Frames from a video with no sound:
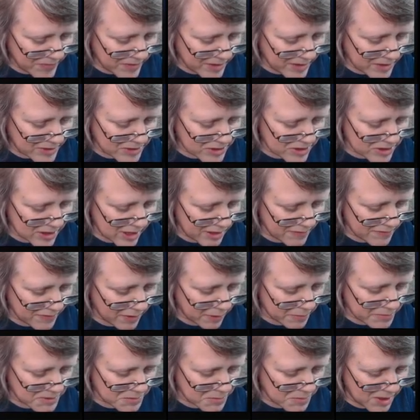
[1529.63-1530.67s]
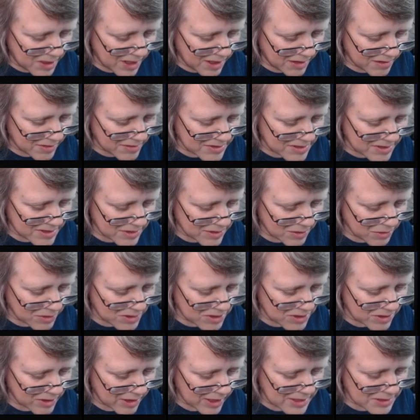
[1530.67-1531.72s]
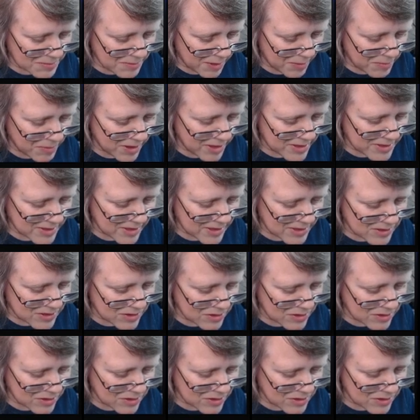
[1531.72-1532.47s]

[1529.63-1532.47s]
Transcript: it just kind of helps me crystallize my process